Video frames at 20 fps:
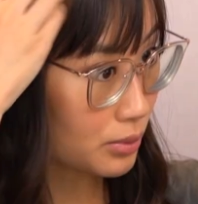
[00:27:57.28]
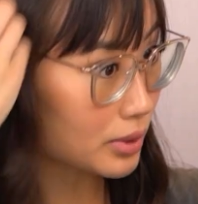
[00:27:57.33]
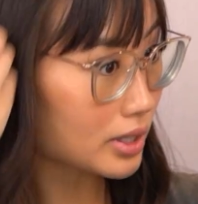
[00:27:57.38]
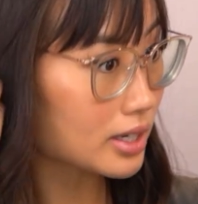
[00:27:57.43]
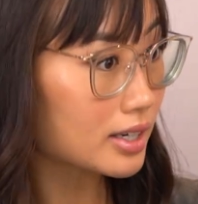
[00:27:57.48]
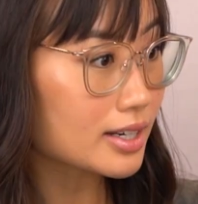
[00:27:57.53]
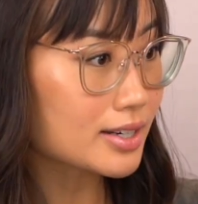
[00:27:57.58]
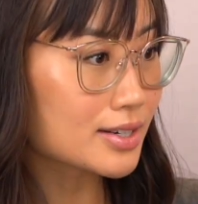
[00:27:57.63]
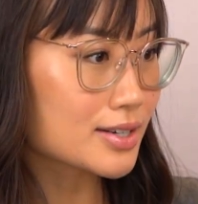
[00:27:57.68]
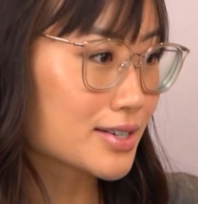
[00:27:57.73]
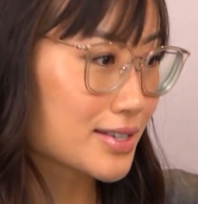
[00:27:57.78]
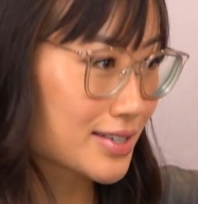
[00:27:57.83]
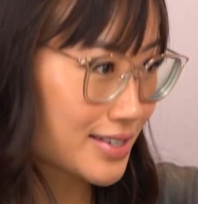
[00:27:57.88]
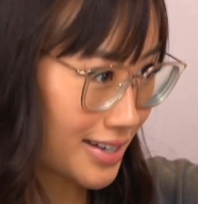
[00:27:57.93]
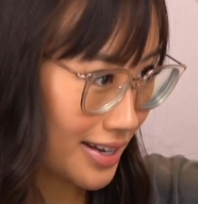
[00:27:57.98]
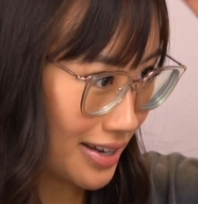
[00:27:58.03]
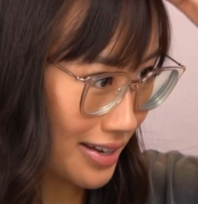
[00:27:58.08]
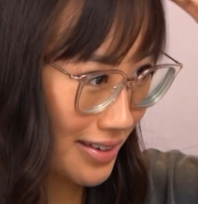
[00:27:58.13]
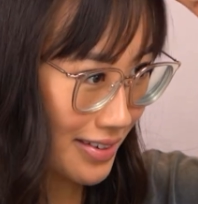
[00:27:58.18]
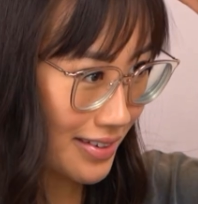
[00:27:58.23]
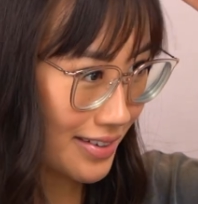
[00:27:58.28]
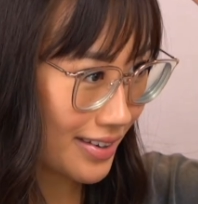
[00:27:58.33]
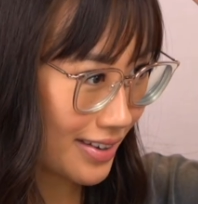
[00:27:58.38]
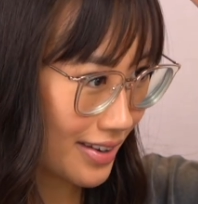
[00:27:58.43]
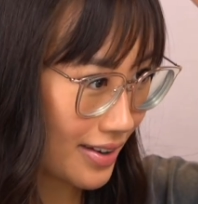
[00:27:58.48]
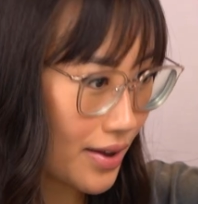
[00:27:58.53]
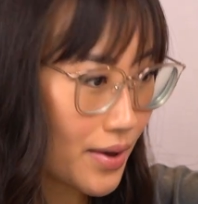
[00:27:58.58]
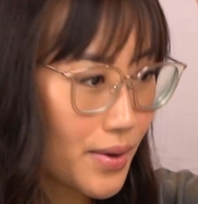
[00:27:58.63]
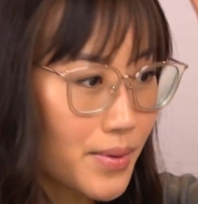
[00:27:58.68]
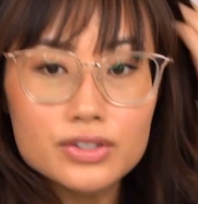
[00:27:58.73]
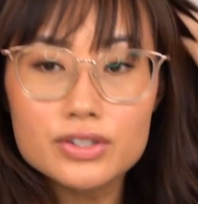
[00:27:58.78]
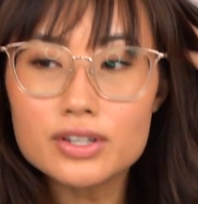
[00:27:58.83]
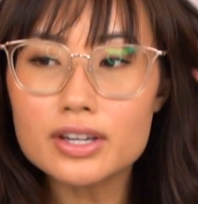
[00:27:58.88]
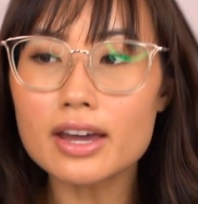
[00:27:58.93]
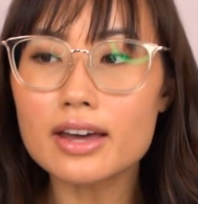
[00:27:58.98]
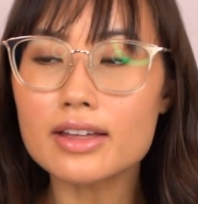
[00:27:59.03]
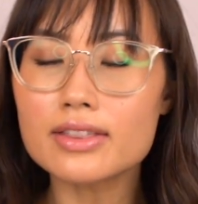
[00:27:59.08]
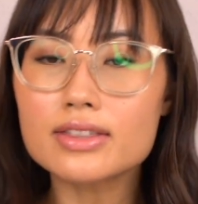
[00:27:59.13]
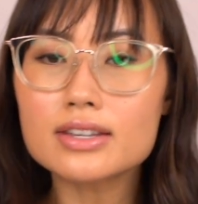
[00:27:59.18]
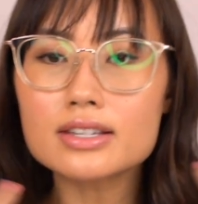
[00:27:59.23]
what I need to see. So
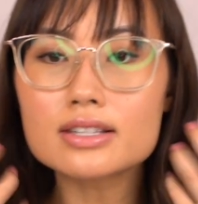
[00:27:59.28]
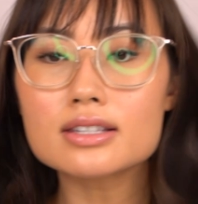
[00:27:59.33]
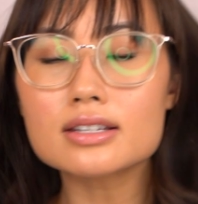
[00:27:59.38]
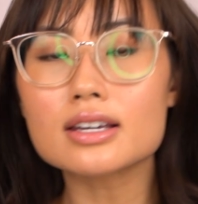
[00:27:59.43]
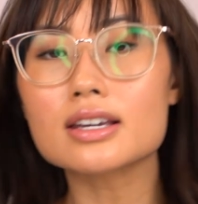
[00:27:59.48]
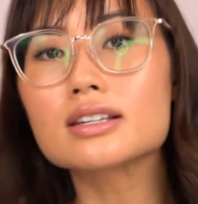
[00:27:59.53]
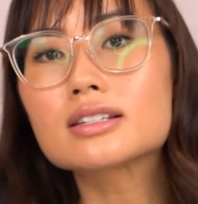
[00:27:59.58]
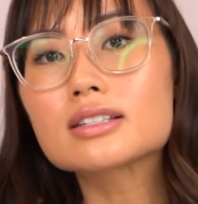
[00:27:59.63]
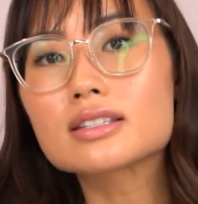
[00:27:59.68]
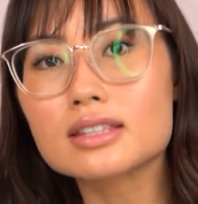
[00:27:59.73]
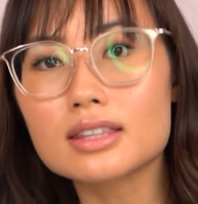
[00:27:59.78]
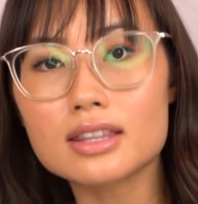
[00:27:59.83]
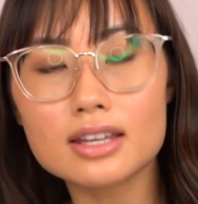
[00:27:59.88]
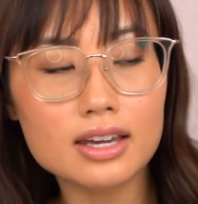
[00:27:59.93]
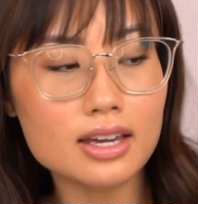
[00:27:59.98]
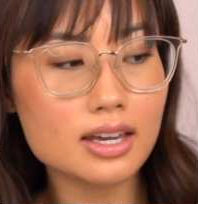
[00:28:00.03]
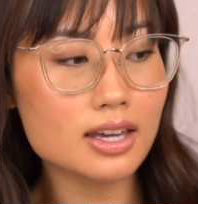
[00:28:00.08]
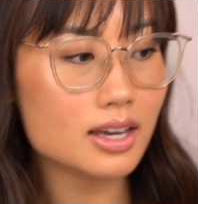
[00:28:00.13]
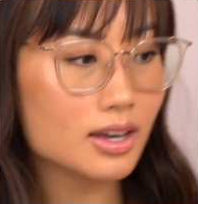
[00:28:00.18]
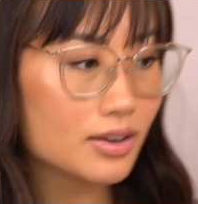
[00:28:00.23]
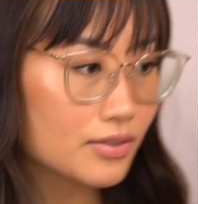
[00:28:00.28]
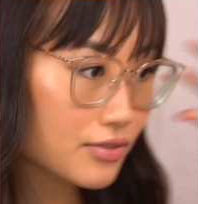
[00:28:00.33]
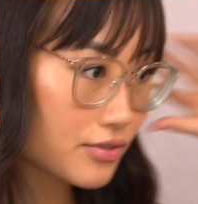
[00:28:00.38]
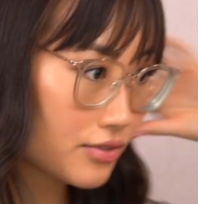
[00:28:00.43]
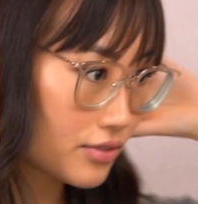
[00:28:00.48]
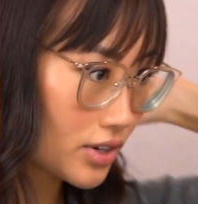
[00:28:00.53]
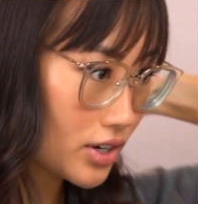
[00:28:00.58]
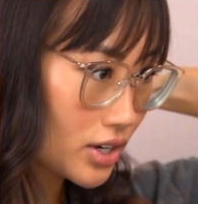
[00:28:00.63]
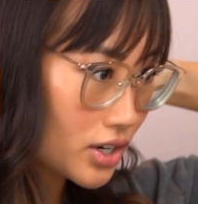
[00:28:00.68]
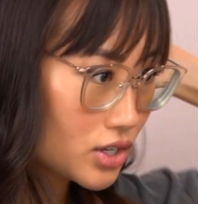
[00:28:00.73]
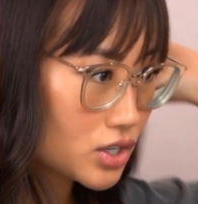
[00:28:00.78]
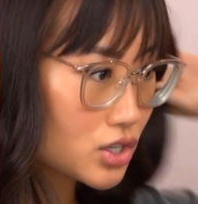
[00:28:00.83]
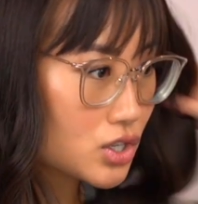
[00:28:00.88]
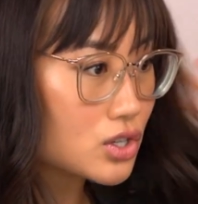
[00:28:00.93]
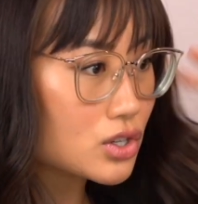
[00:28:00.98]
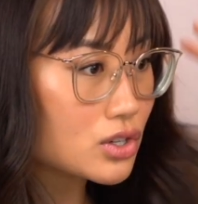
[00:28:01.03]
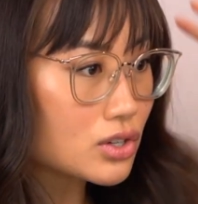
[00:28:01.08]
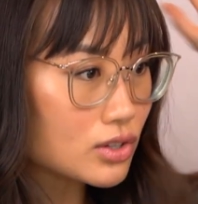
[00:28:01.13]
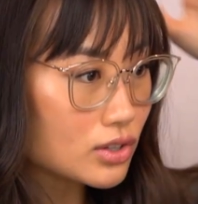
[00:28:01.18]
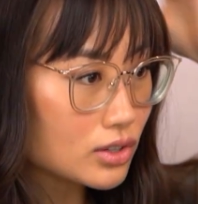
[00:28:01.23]
yeah, this is the
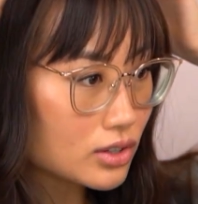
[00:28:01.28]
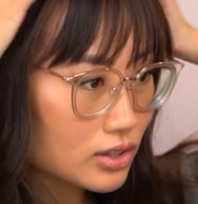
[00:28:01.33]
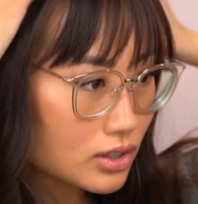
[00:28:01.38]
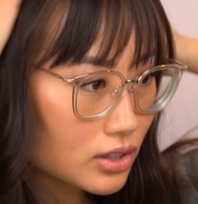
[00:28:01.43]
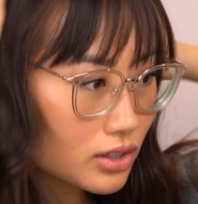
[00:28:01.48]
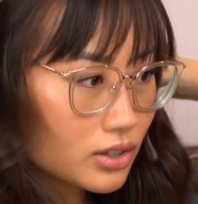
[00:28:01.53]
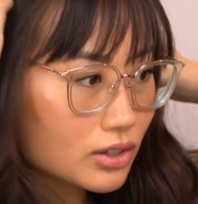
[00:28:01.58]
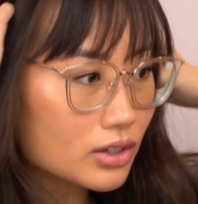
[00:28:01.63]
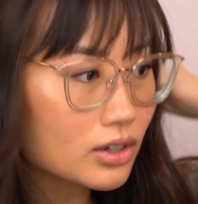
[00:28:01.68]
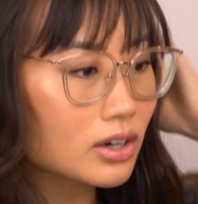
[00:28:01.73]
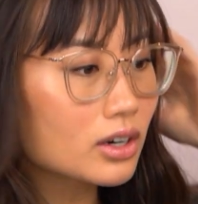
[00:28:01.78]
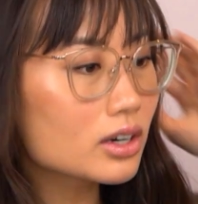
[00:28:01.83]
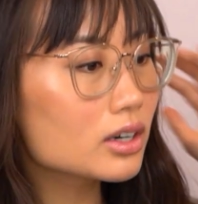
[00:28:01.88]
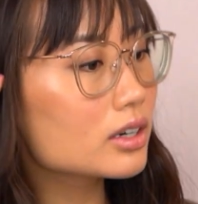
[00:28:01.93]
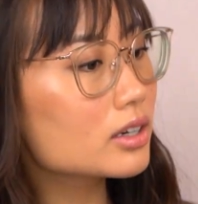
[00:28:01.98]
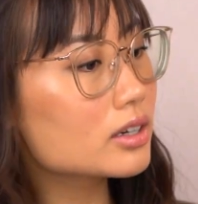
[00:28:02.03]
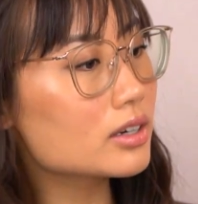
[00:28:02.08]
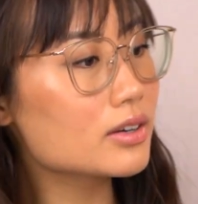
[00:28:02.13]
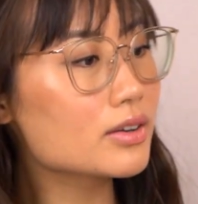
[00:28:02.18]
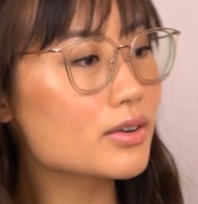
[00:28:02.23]
finished look.